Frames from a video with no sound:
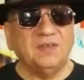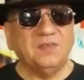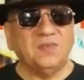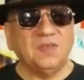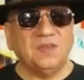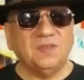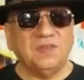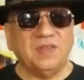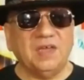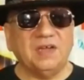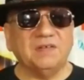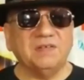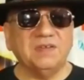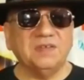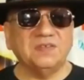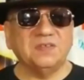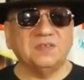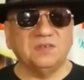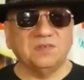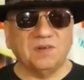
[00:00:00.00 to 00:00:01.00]
then there
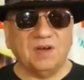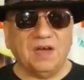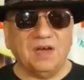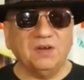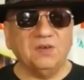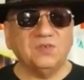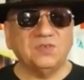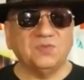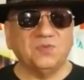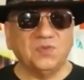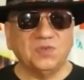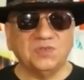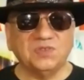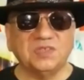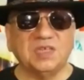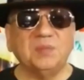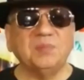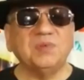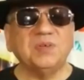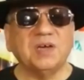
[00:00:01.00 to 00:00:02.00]
is grounds for
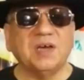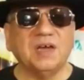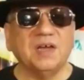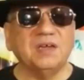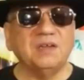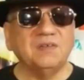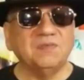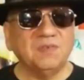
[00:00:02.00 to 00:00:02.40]
some kind